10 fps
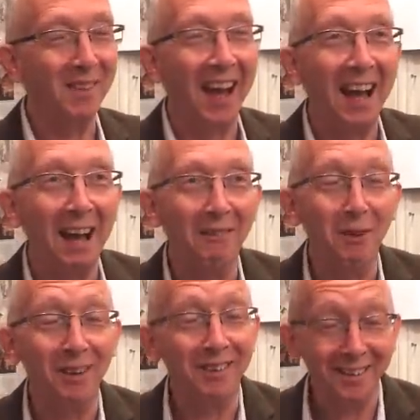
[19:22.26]
uh,
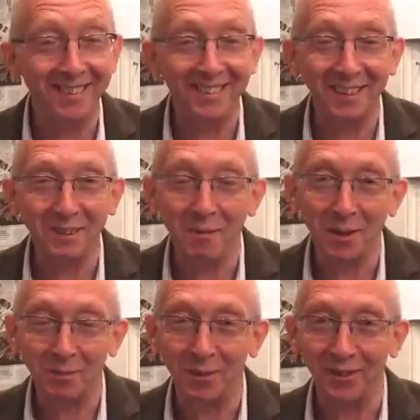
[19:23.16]
we're at 66
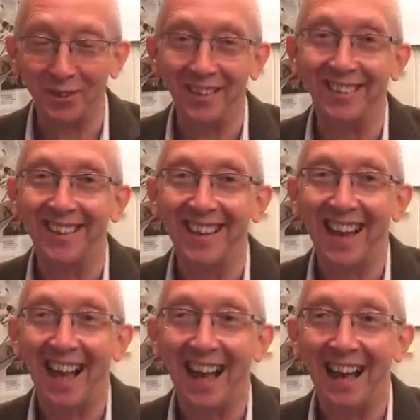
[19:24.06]
Marchmont Street
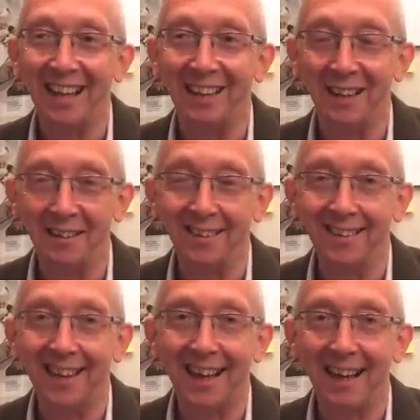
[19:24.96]
uh, in
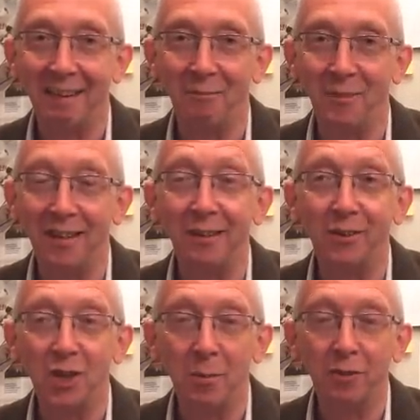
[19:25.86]
London. Um,
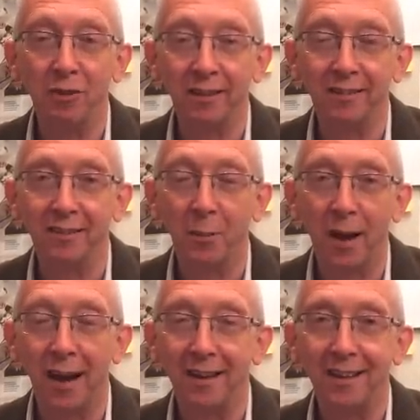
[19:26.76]
nearest tube is Russell
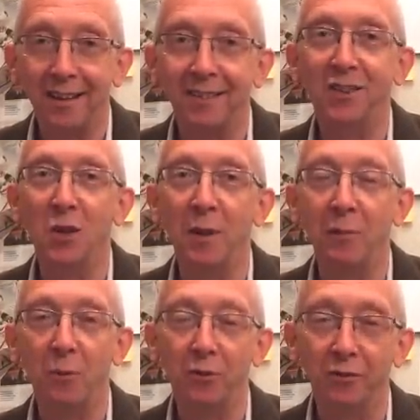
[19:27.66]
Square. It's a
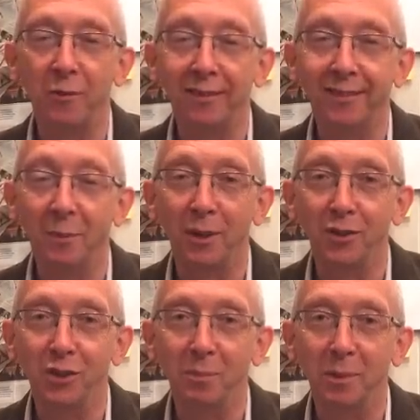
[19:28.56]
two-minute walk from Russell Square
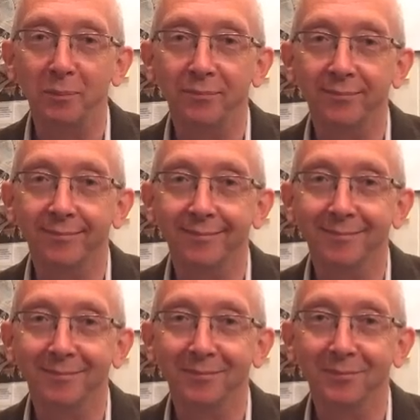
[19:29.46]
Tube.
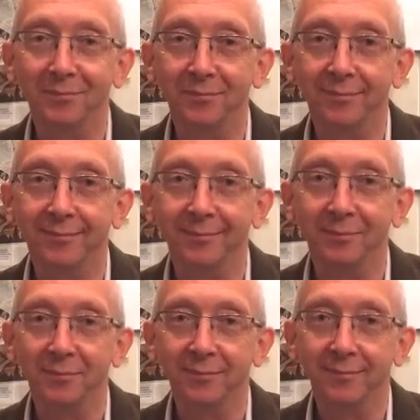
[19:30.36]
Jim McSweeney,
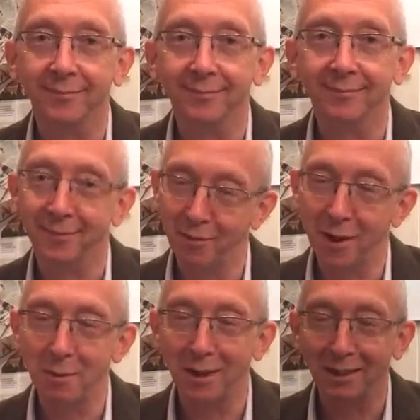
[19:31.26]
thank you very much.
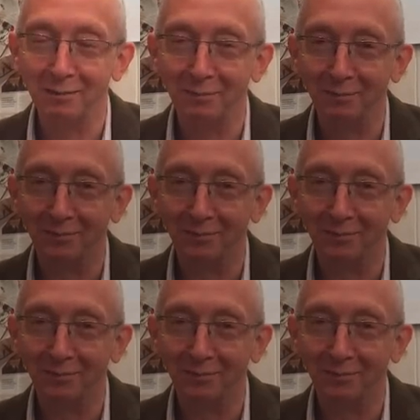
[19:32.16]
Very